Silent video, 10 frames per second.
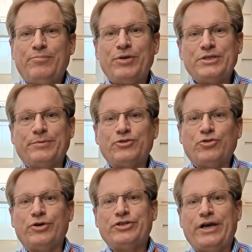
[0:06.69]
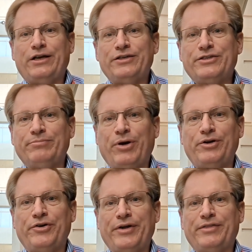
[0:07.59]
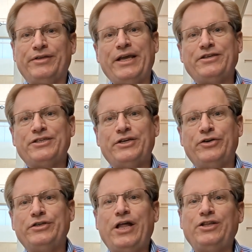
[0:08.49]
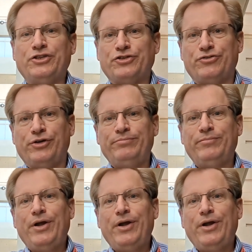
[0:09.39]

Principal Storage Analyst and Partner at the Data Center Intelligence Group,